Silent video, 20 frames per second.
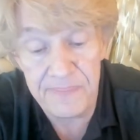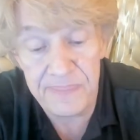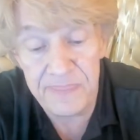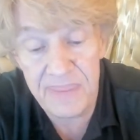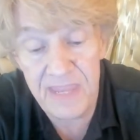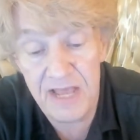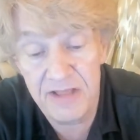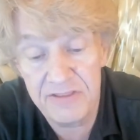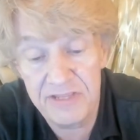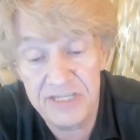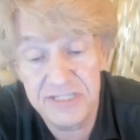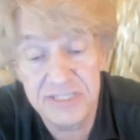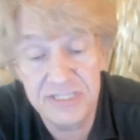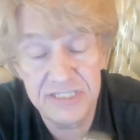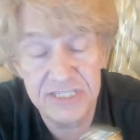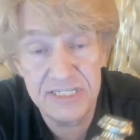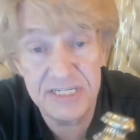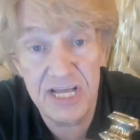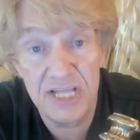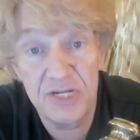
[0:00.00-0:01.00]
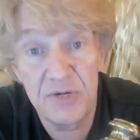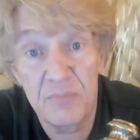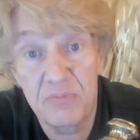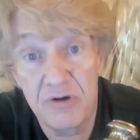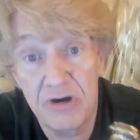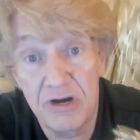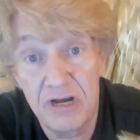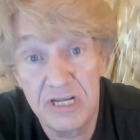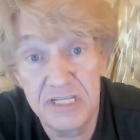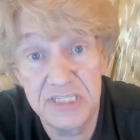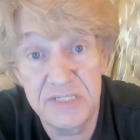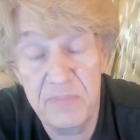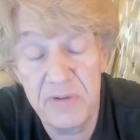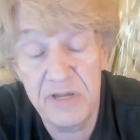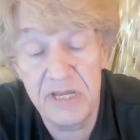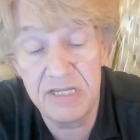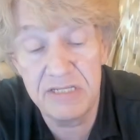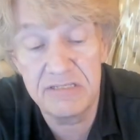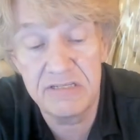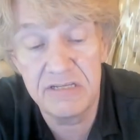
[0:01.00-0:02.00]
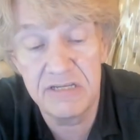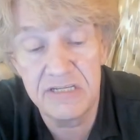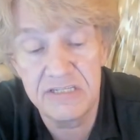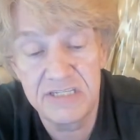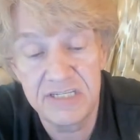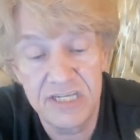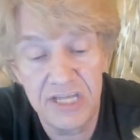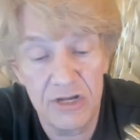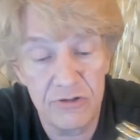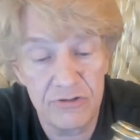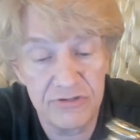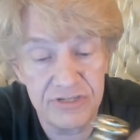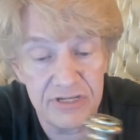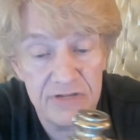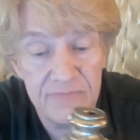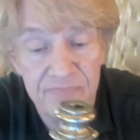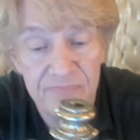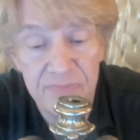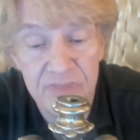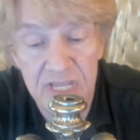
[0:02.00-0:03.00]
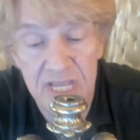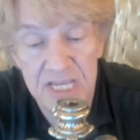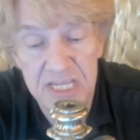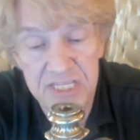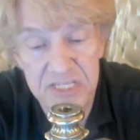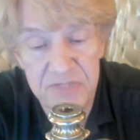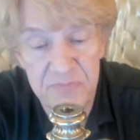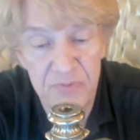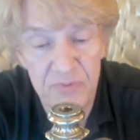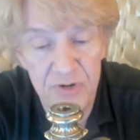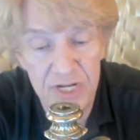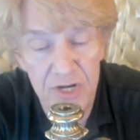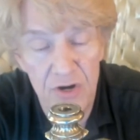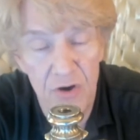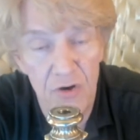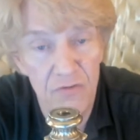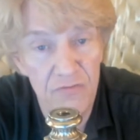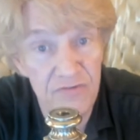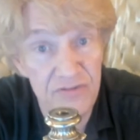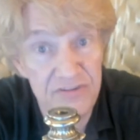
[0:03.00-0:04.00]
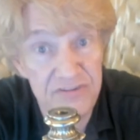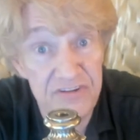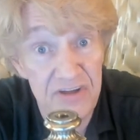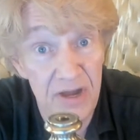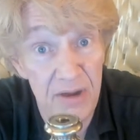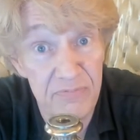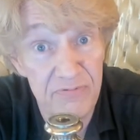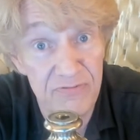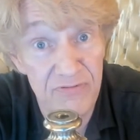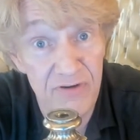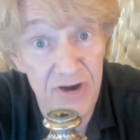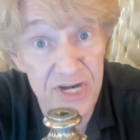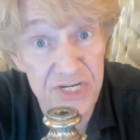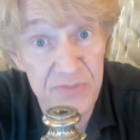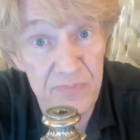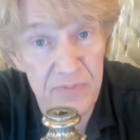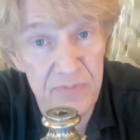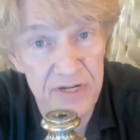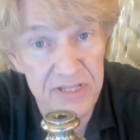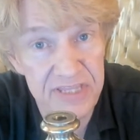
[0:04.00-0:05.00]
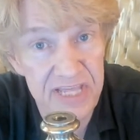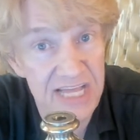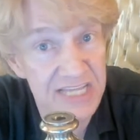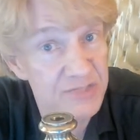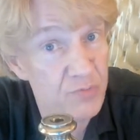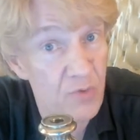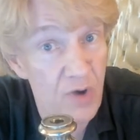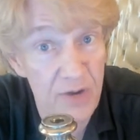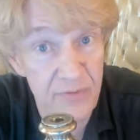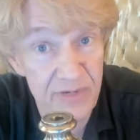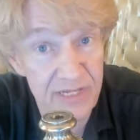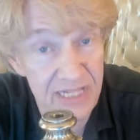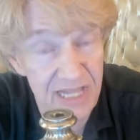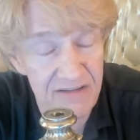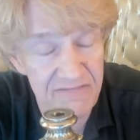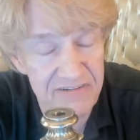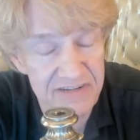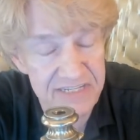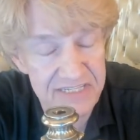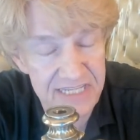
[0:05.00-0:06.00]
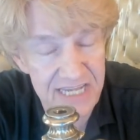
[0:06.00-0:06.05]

Now this is another bronze piece. It's gilt. It's pretty over-the-top French, but that's why we love it, and